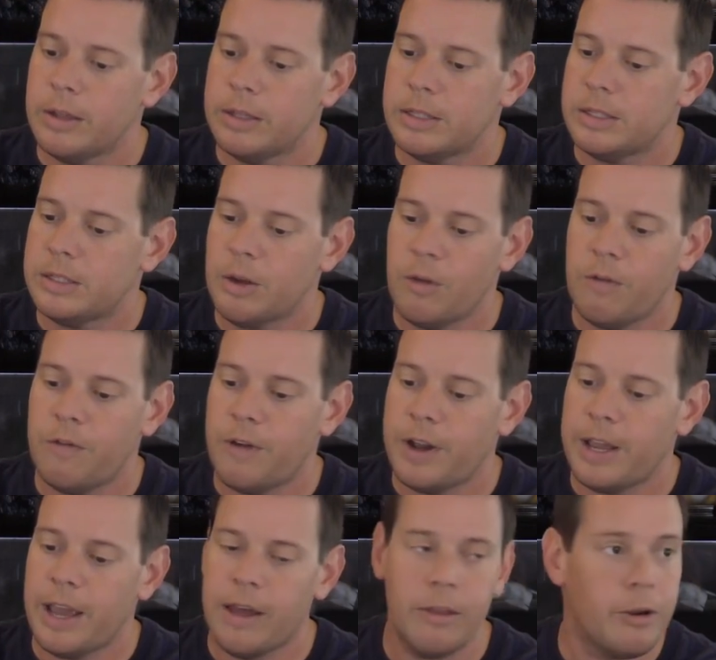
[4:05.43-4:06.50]
It's so
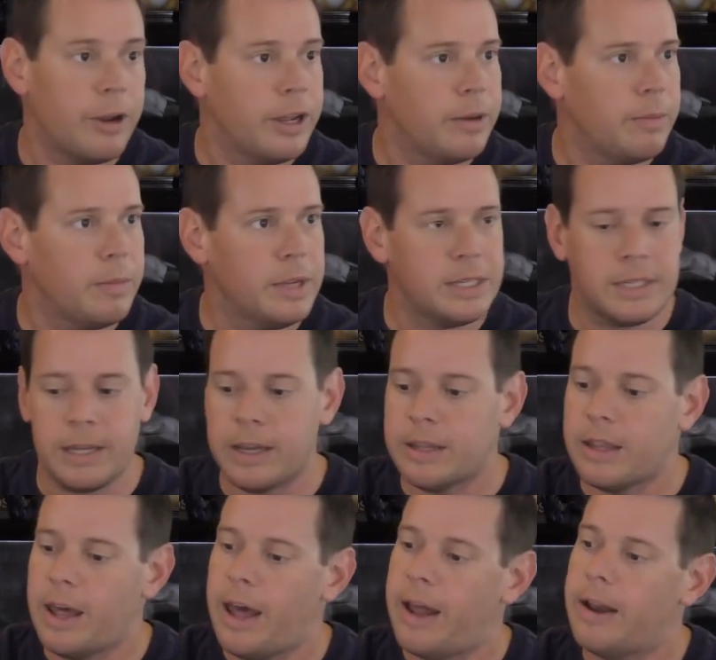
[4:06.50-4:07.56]
funny how they're hit and miss
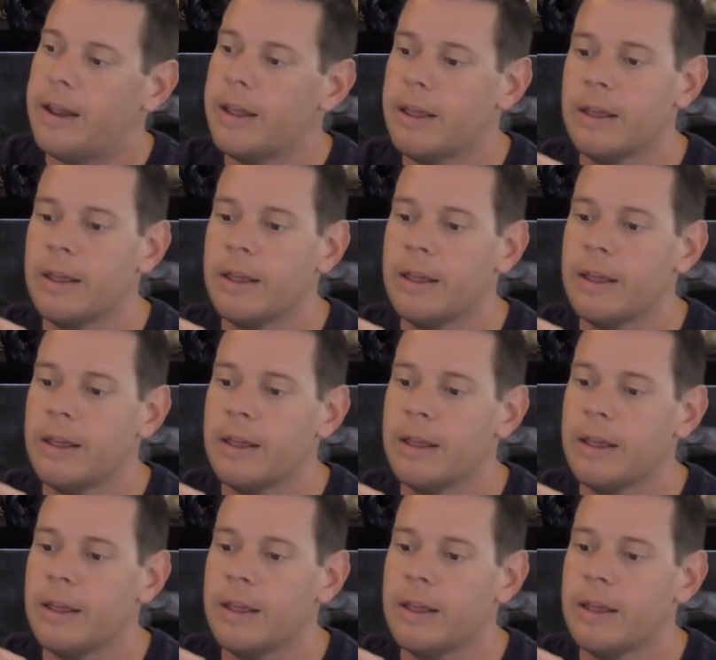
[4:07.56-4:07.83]
like that.